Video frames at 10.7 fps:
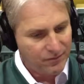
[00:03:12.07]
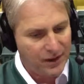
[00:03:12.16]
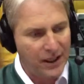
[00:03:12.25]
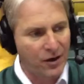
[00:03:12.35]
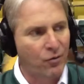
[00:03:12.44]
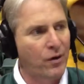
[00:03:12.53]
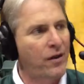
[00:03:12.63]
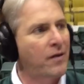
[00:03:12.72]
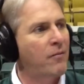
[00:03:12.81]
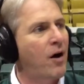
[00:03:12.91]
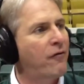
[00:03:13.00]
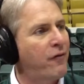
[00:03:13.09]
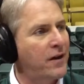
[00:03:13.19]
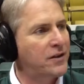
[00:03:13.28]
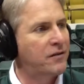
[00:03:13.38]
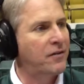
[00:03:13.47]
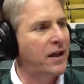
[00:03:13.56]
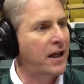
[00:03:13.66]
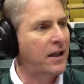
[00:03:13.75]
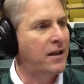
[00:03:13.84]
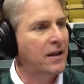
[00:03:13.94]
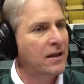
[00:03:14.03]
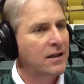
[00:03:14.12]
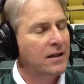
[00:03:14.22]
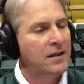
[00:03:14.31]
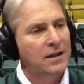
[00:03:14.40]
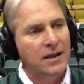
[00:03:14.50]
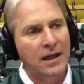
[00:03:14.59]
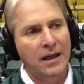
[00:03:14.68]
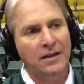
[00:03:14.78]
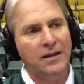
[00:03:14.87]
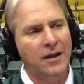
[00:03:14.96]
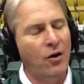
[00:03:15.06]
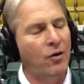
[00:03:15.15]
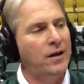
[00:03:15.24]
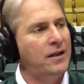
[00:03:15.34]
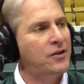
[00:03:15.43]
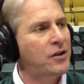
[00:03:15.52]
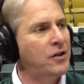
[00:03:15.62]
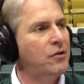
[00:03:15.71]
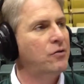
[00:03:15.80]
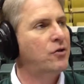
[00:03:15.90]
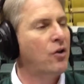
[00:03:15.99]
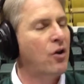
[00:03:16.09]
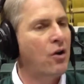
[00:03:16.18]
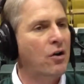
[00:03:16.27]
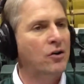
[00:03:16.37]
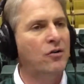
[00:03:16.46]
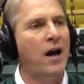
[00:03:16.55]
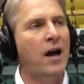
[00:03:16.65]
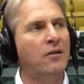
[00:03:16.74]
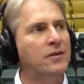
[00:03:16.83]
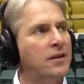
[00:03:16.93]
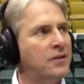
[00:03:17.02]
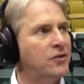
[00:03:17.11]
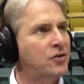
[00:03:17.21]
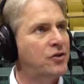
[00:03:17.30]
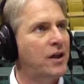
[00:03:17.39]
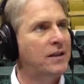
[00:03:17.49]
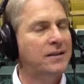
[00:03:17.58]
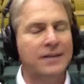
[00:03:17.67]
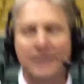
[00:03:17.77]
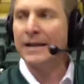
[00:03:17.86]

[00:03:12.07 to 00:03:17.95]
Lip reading: get a rhythm offensively and to go on these huge long drives is just...